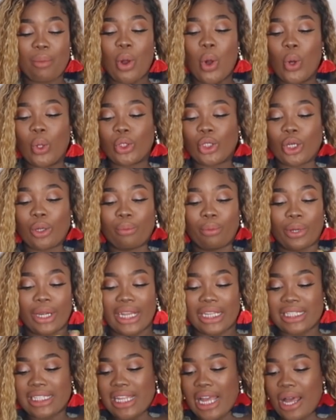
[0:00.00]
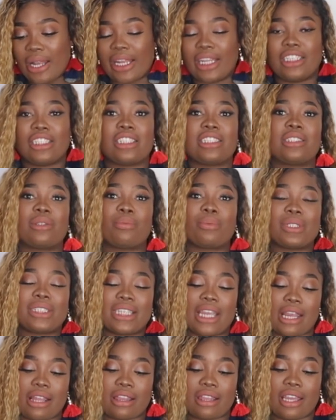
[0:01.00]
hold her braids down and just to
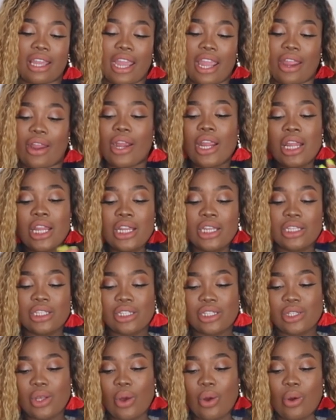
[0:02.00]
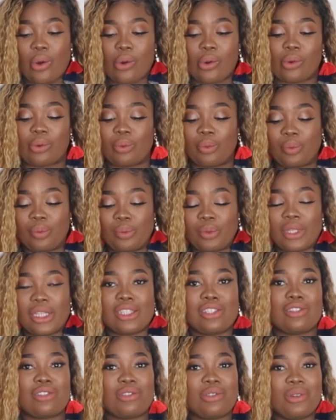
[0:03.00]
protect the hair. So
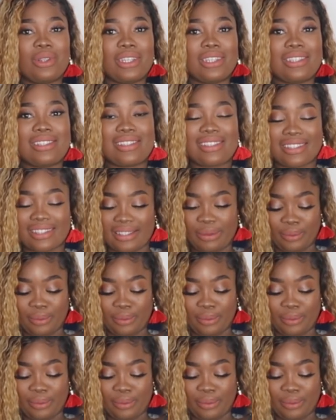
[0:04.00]
let's do this.